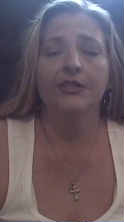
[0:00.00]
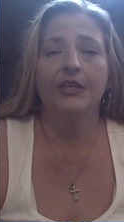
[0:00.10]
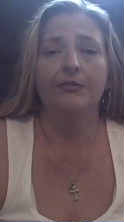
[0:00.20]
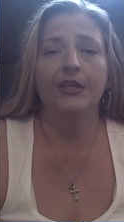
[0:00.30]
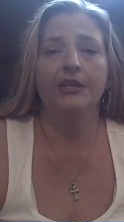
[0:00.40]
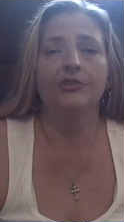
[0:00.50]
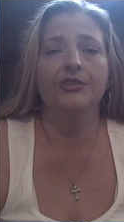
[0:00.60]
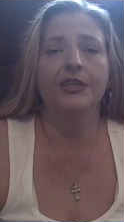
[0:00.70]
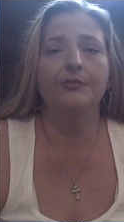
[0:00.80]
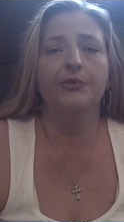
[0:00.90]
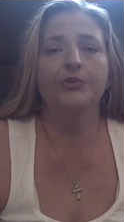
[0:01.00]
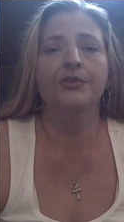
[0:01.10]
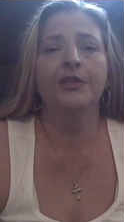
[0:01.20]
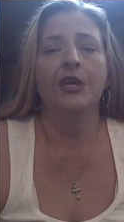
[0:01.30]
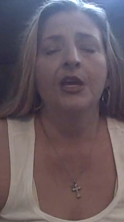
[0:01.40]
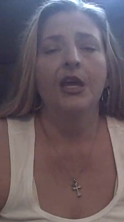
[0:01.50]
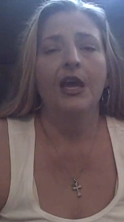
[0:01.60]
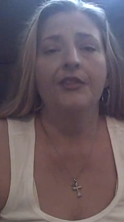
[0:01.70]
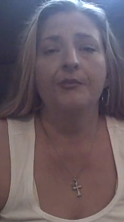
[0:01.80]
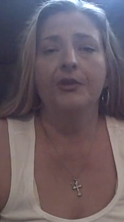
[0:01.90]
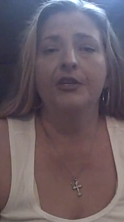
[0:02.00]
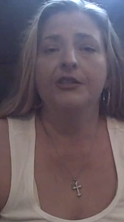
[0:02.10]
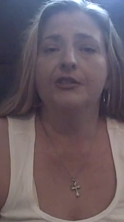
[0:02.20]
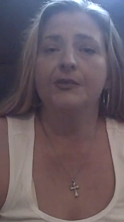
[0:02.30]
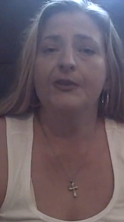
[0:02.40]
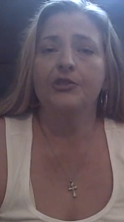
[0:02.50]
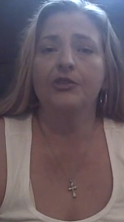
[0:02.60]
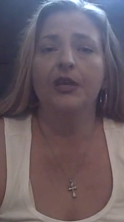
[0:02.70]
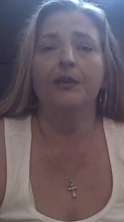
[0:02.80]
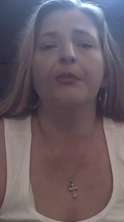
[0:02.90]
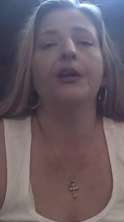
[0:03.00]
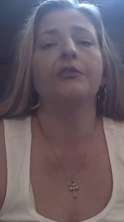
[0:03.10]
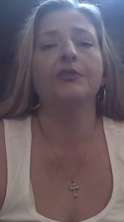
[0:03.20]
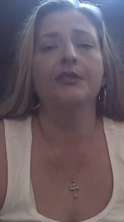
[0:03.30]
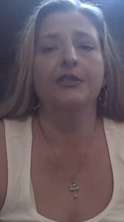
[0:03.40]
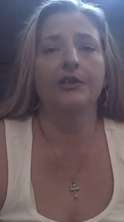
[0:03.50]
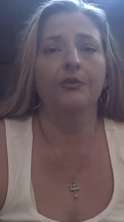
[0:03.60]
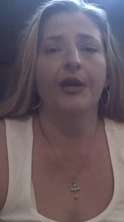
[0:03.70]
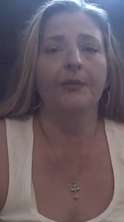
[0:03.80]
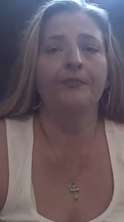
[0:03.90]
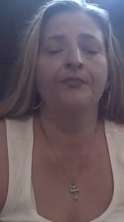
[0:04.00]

contaminating your samples. And then put into the special lab bottles and sent away.